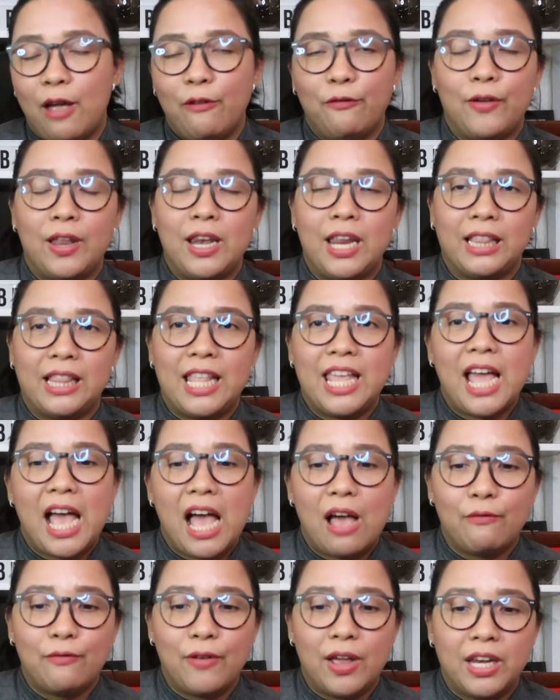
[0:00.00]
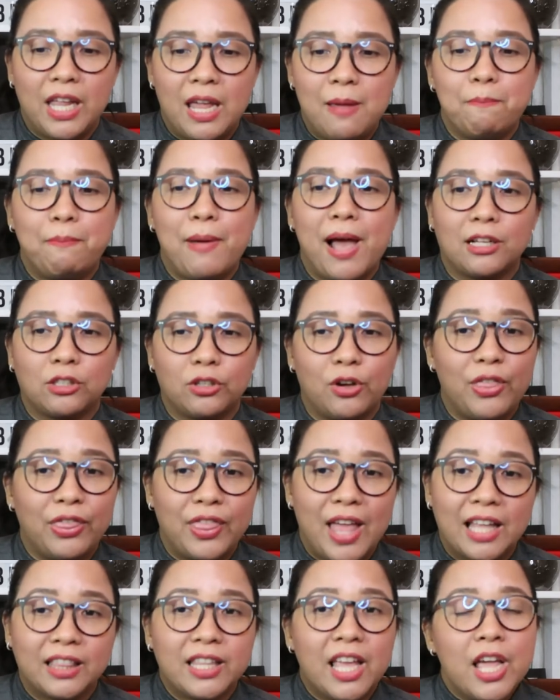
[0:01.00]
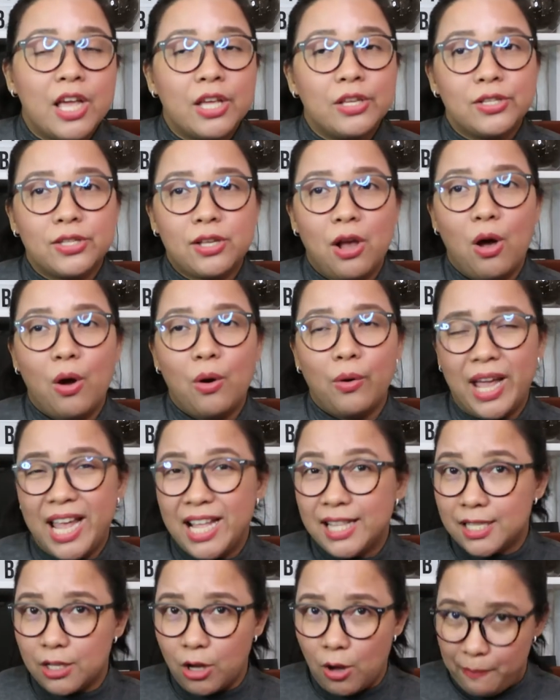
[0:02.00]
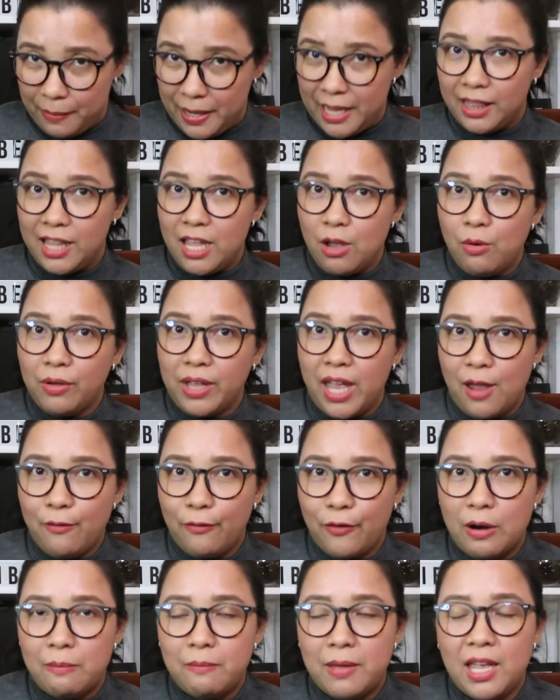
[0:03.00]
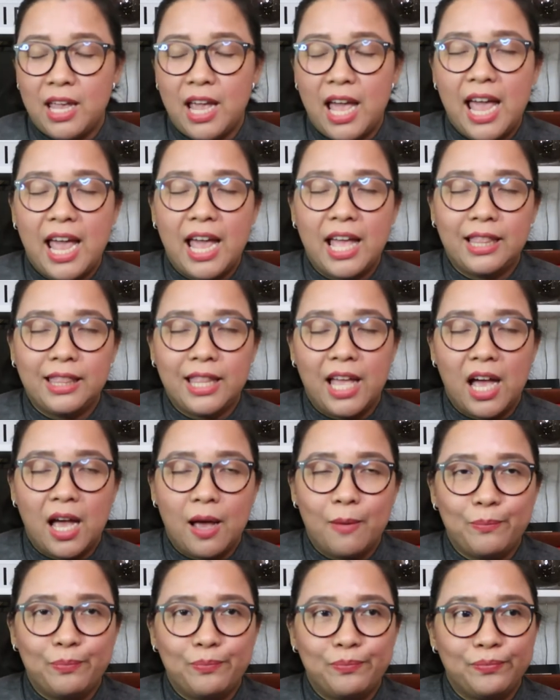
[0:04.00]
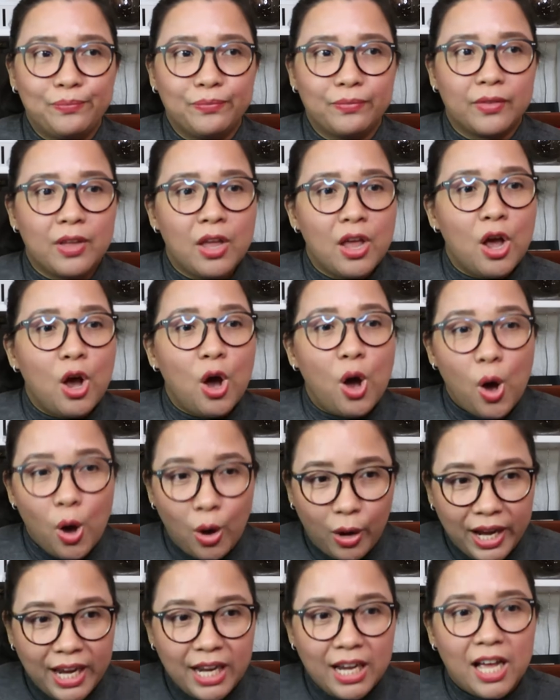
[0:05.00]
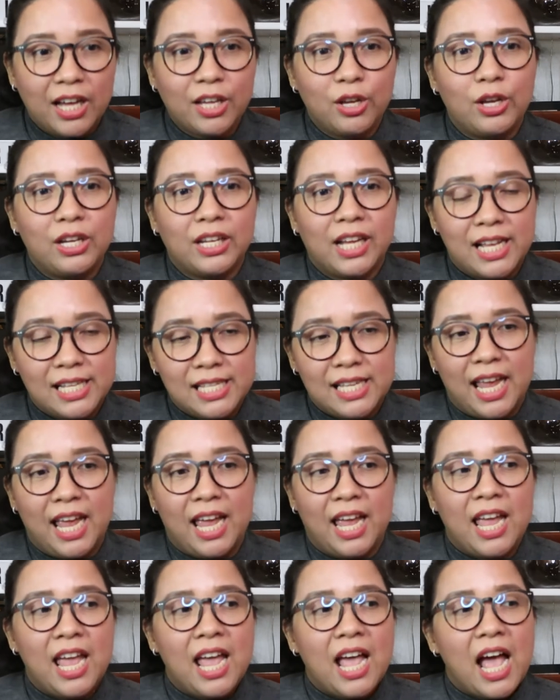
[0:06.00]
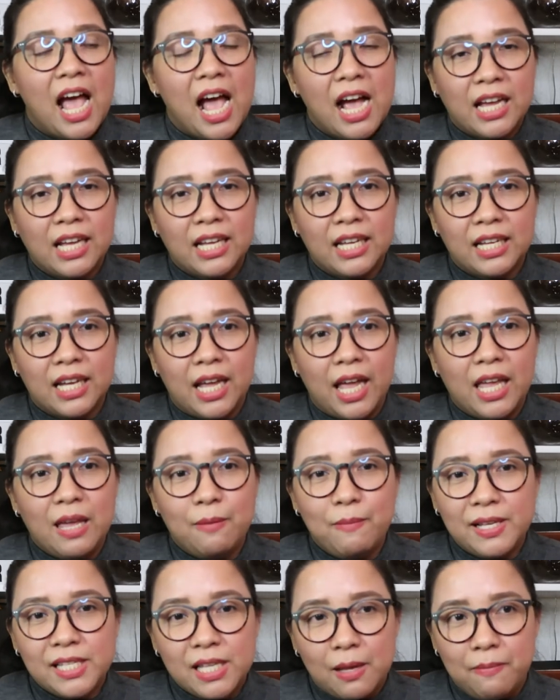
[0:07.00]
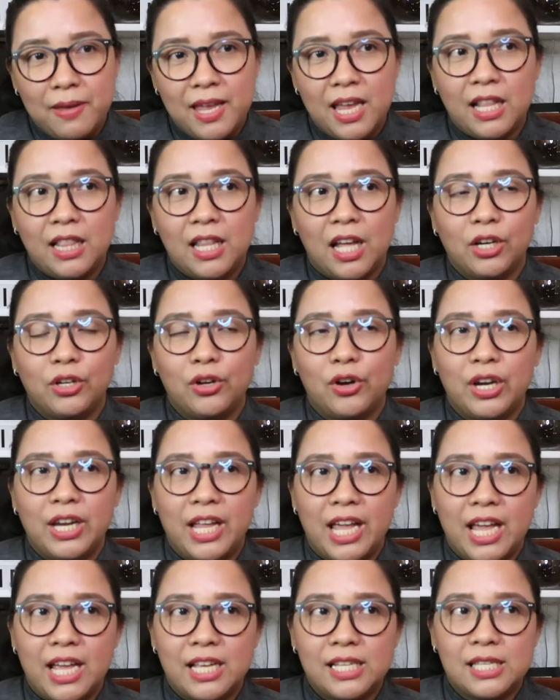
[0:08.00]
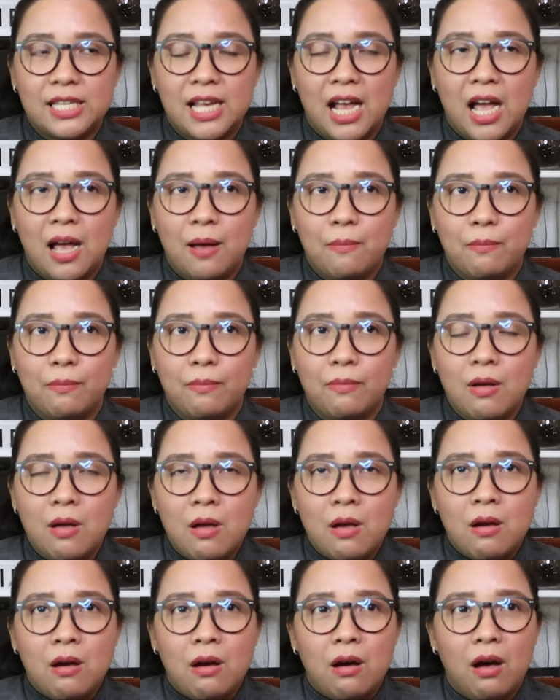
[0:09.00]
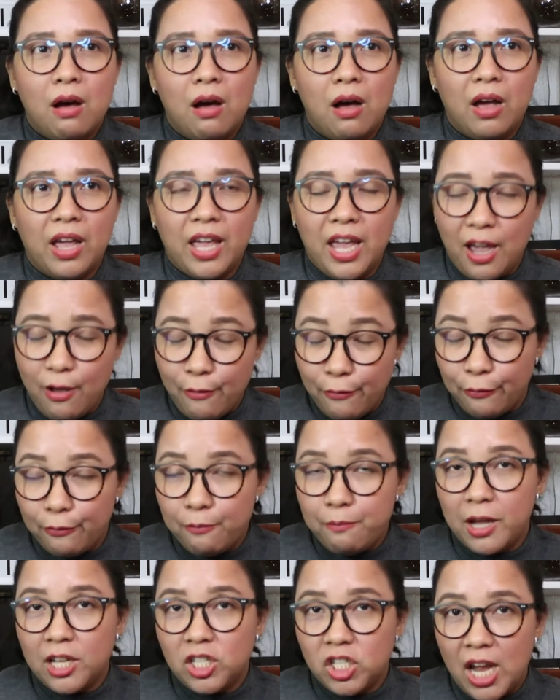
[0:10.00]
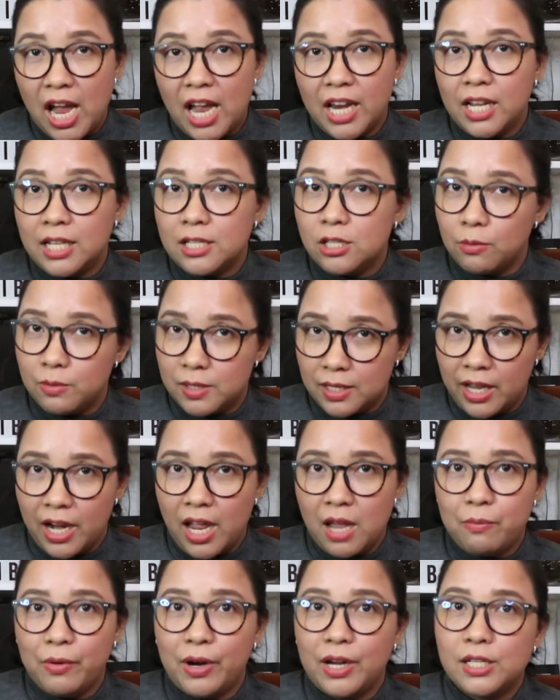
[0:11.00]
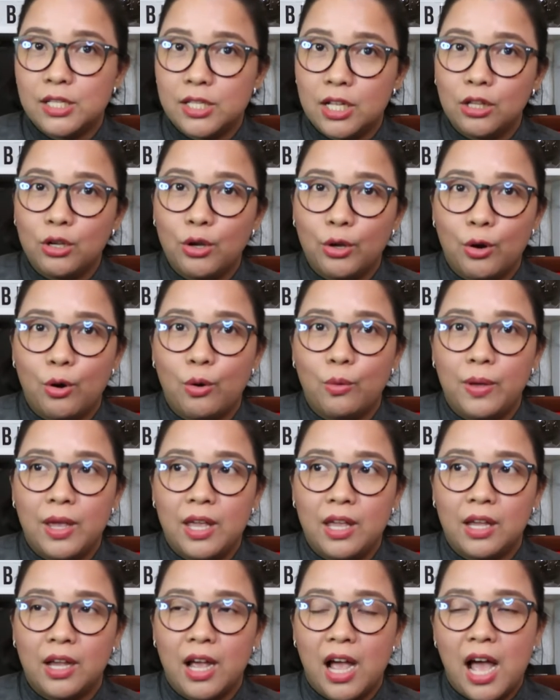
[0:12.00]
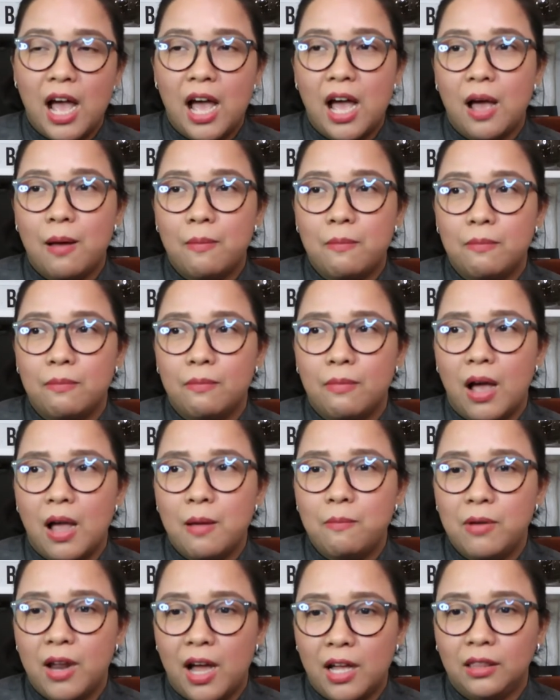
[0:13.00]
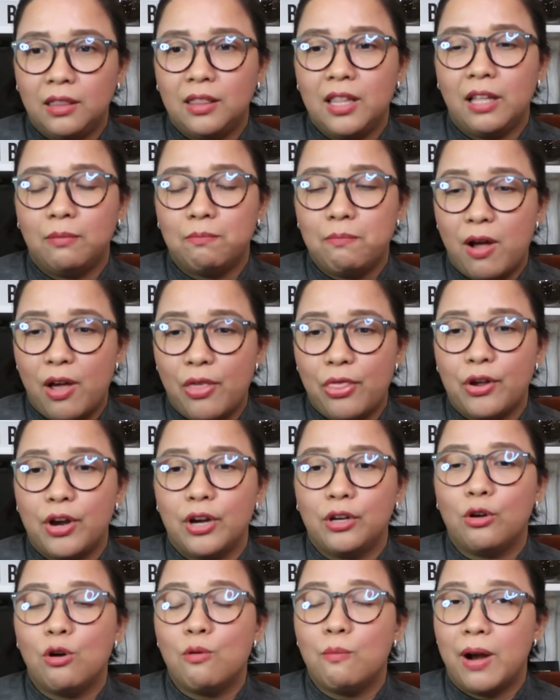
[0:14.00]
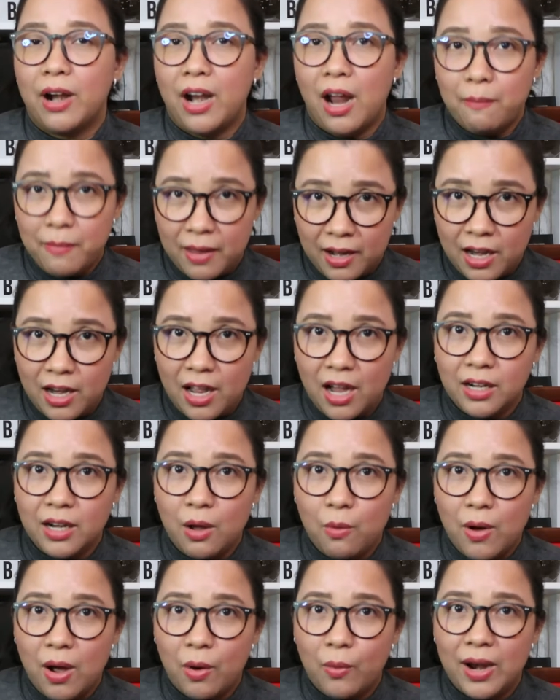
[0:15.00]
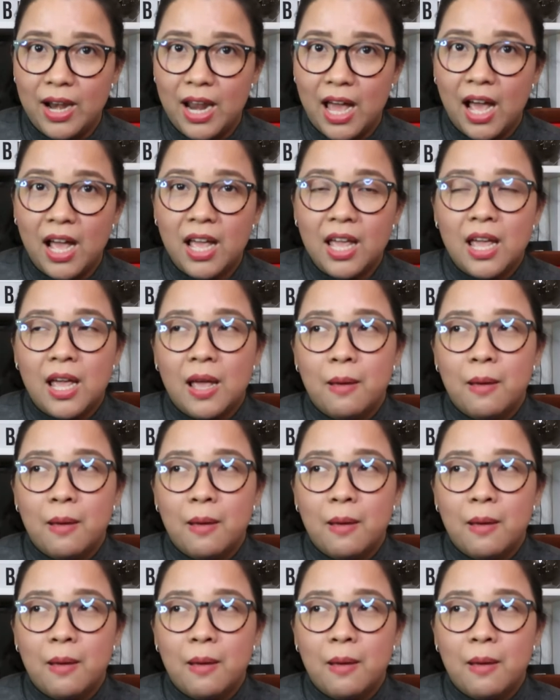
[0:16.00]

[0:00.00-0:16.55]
definitely have an impact on that. So, it's completely okay for me, and um, okay lang yon kasi ang ibig sabihin lang nun is um, Um, uh, if my channel subscriber is still growing, um, I'm not that bothered kung marami rin ang nawawala.